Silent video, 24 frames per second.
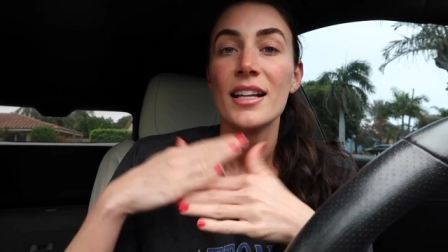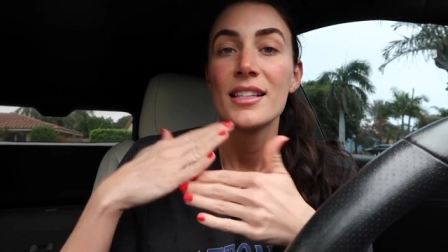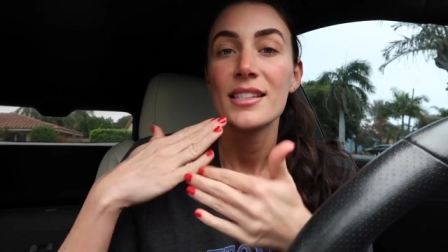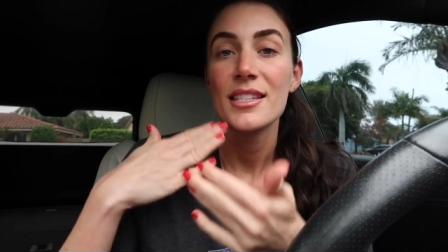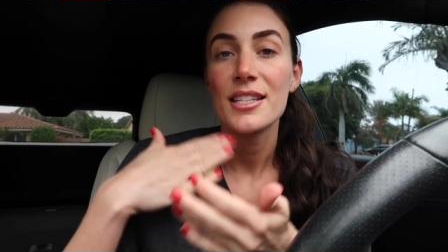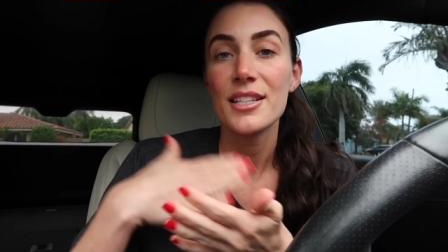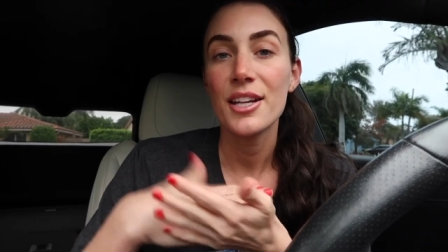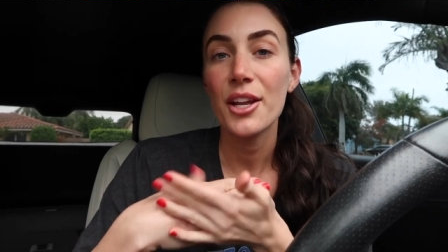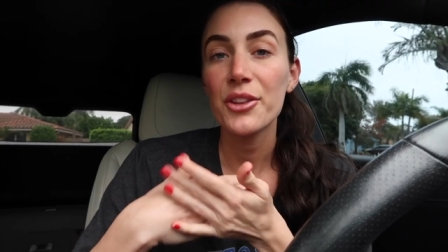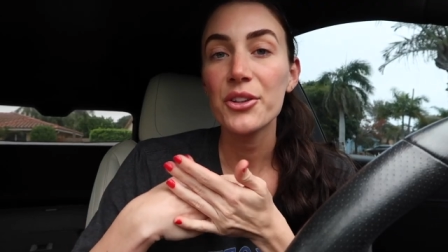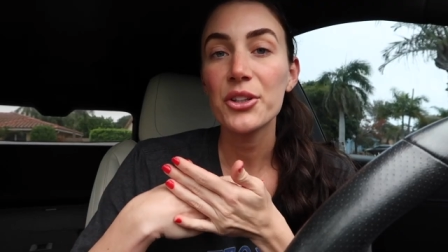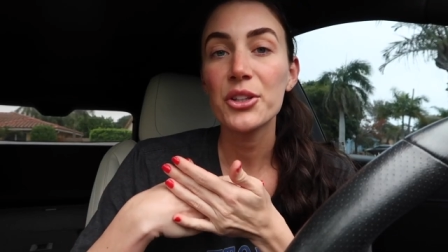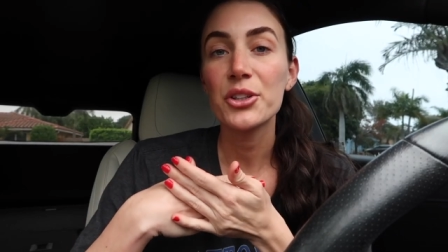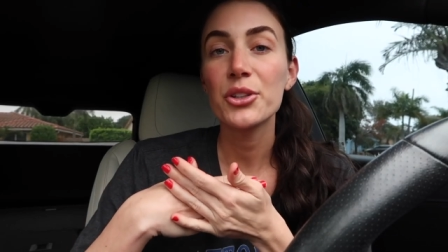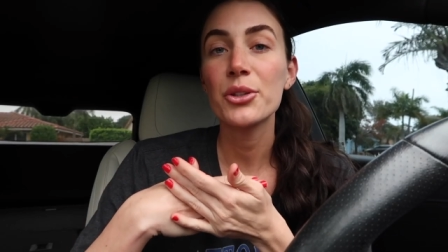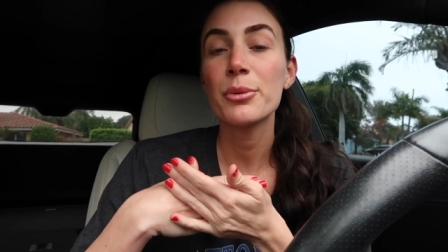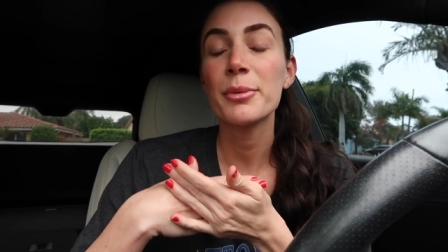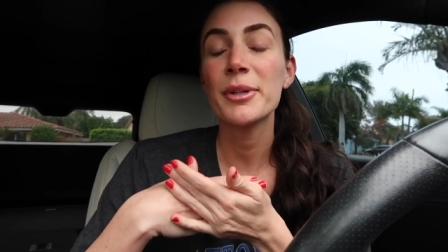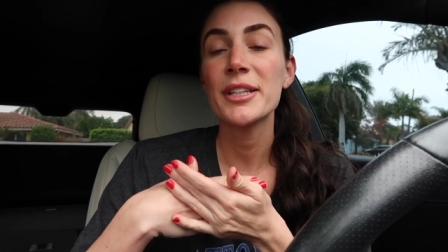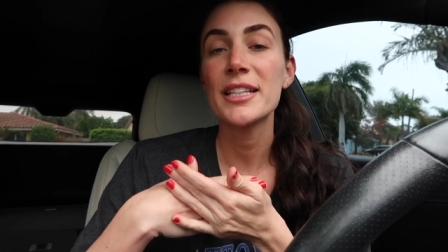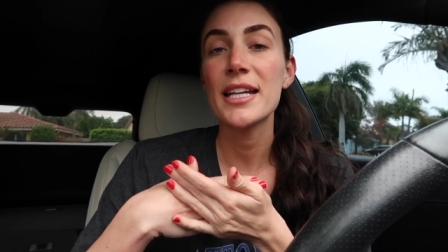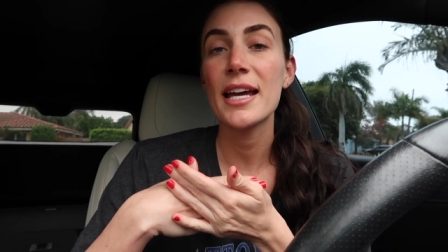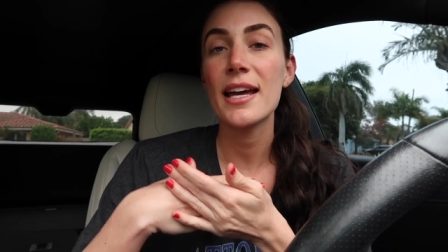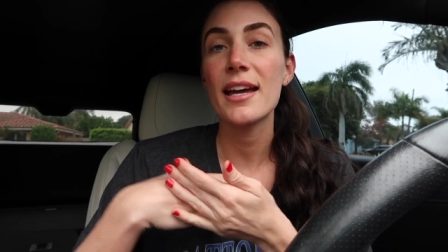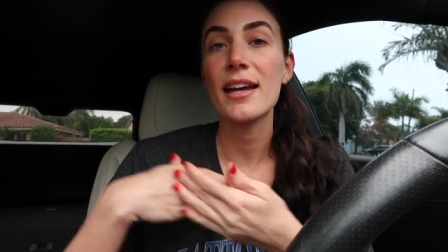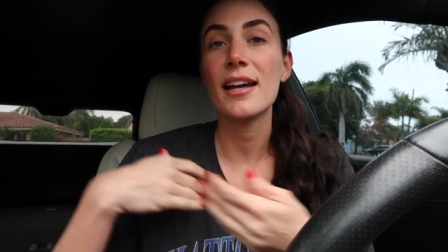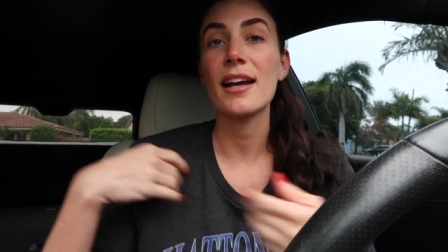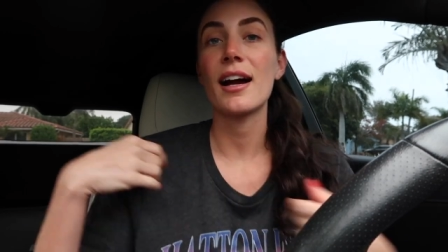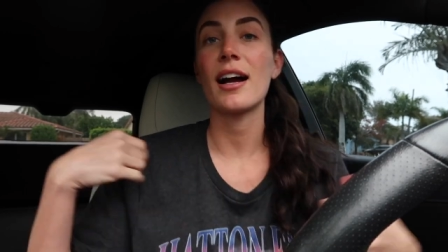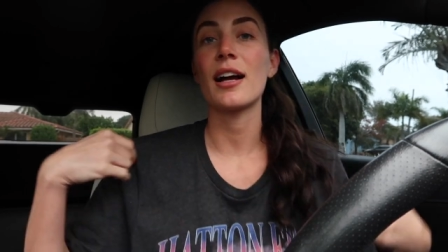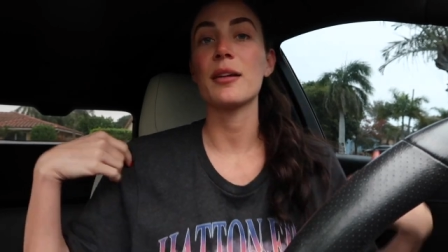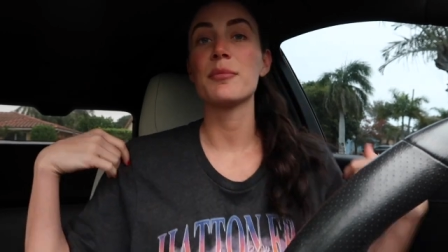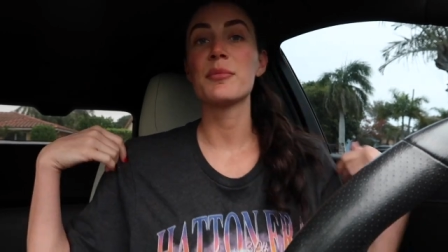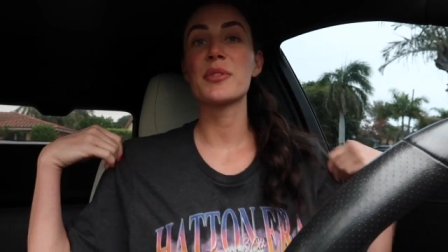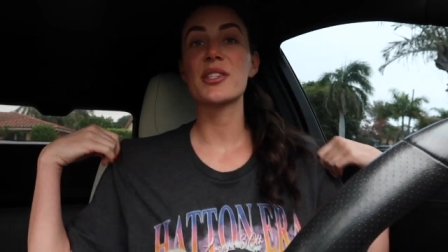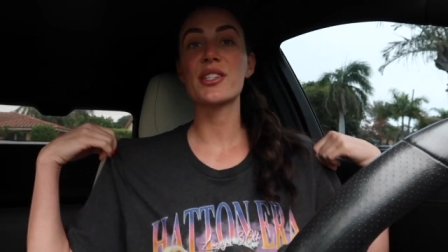It's another gloomy day.
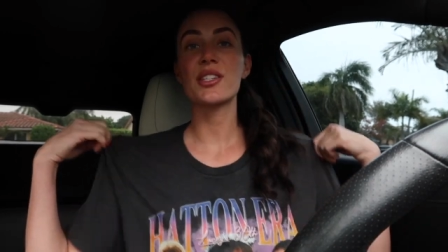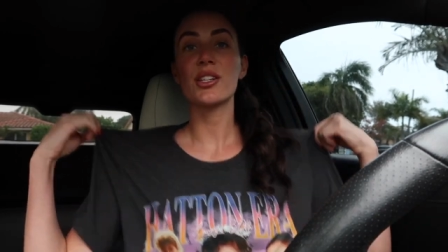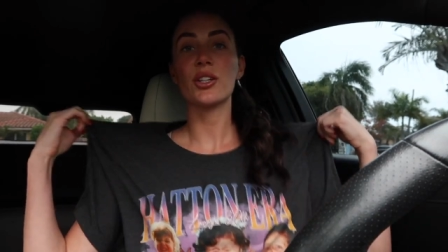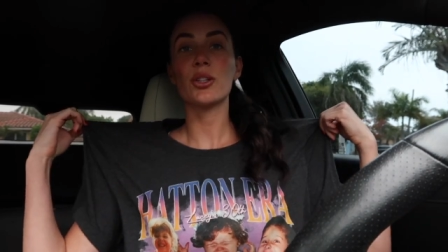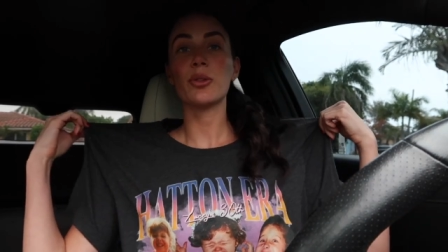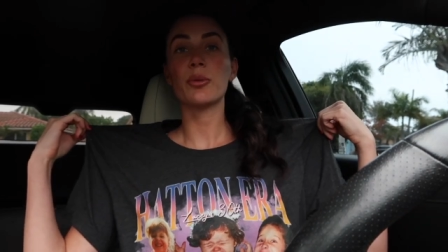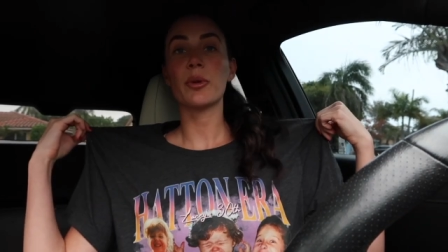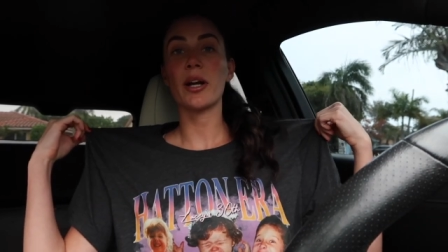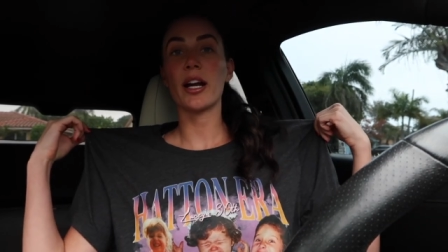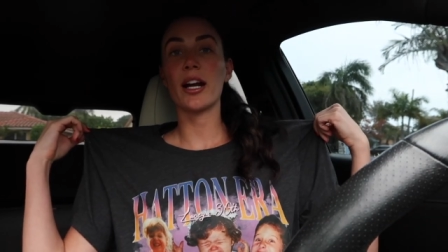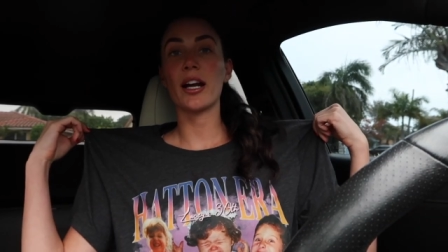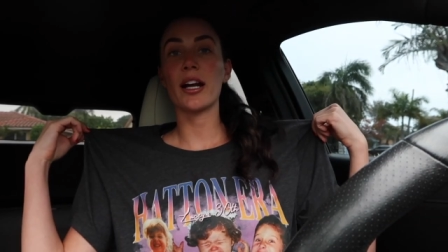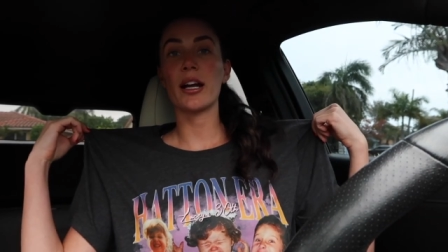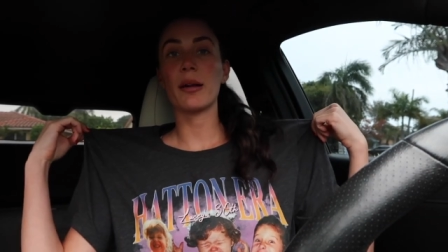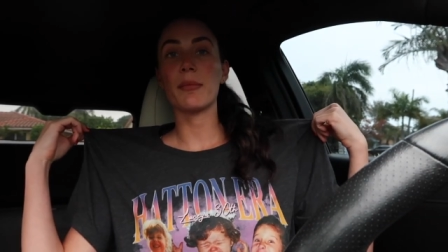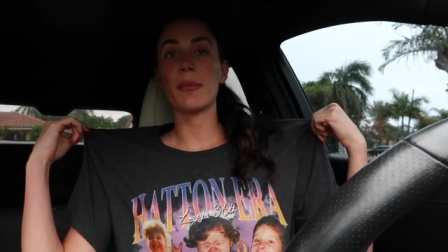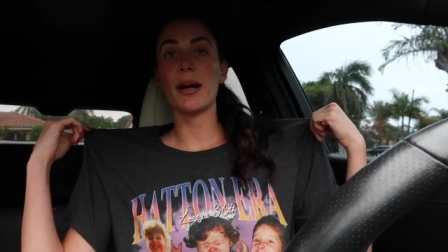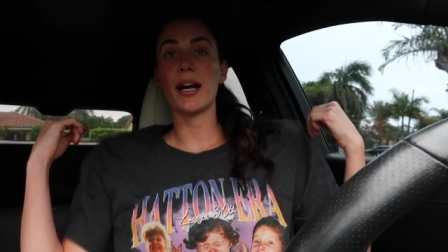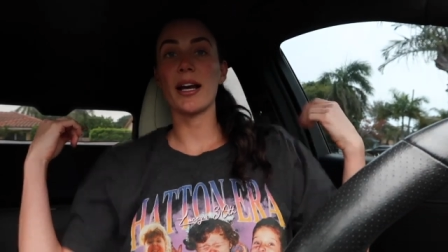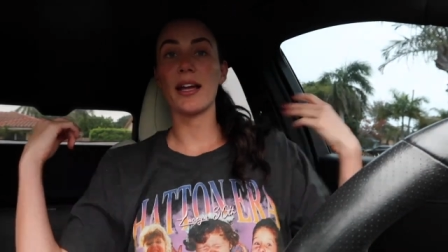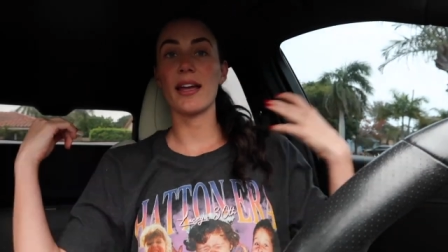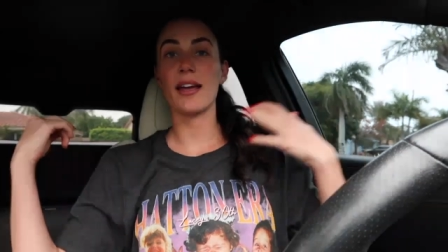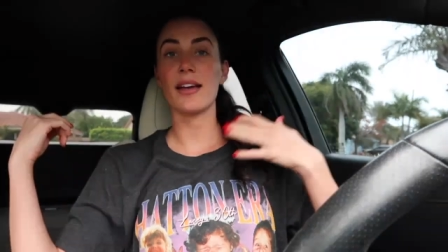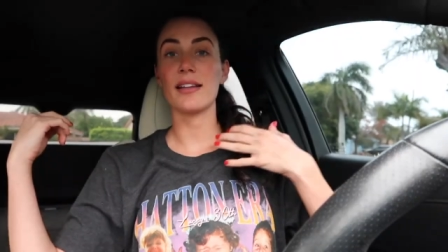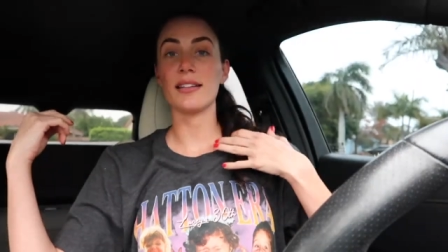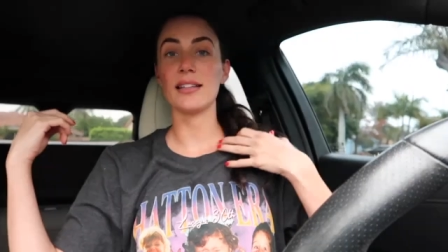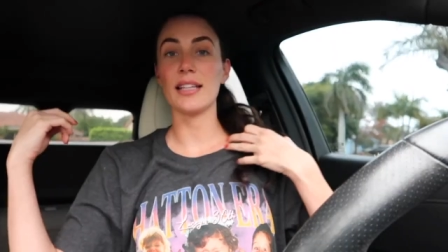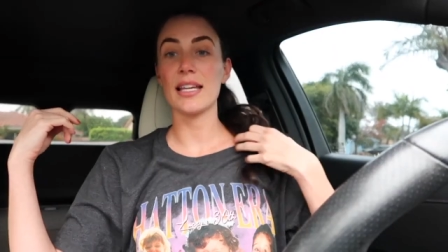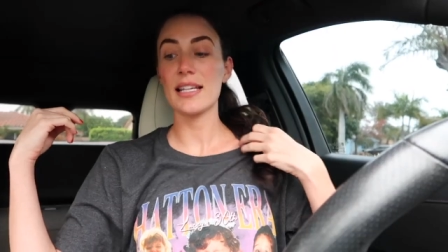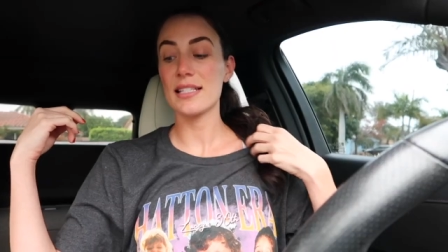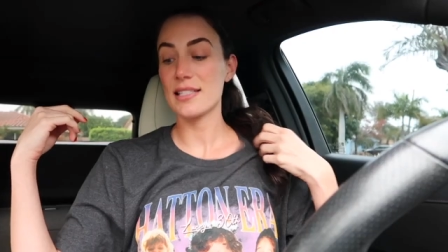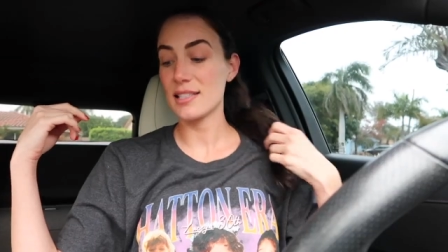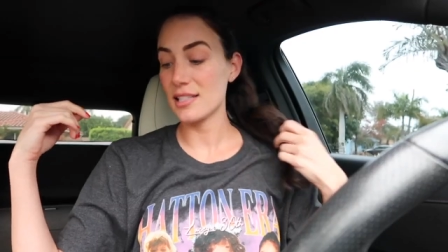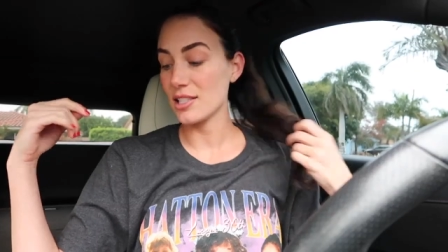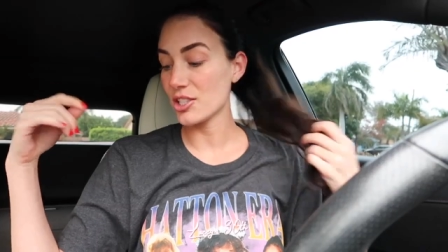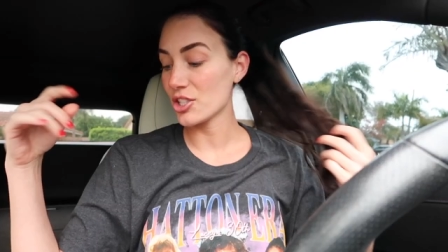I'm still wearing my
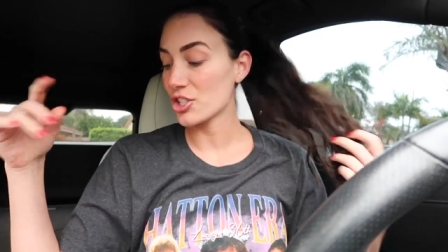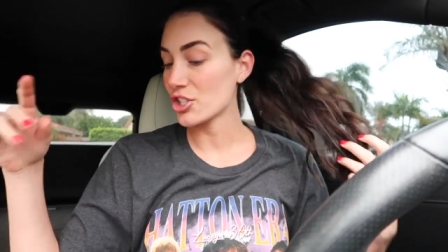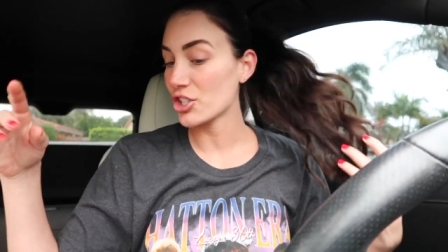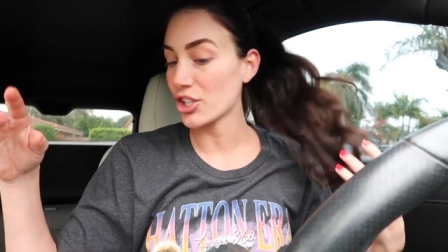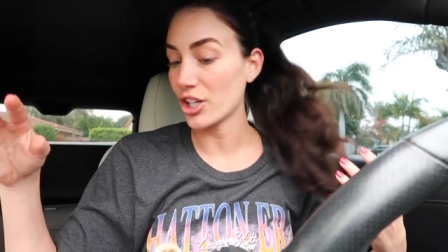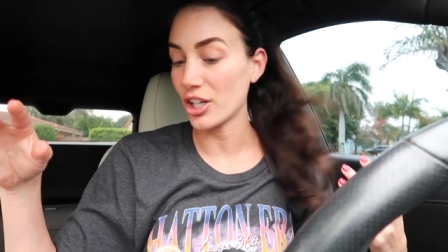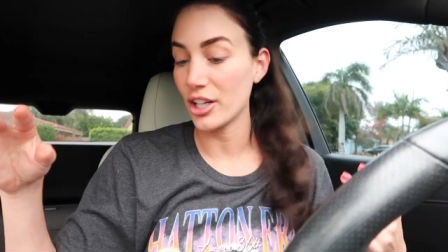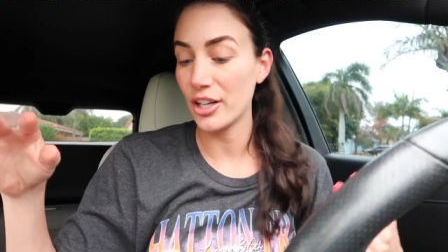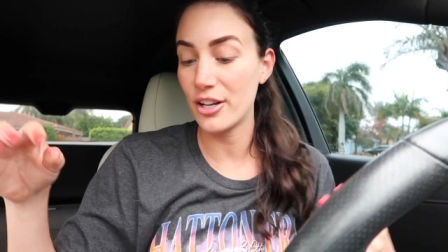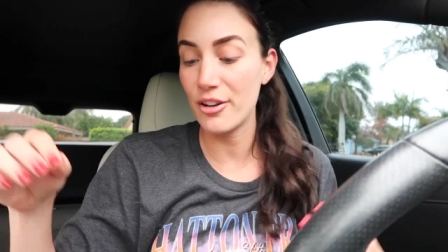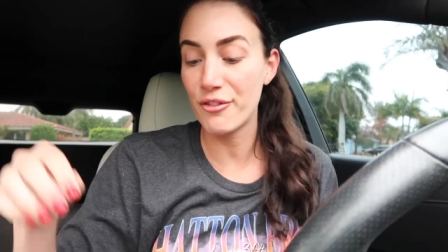lacy shirt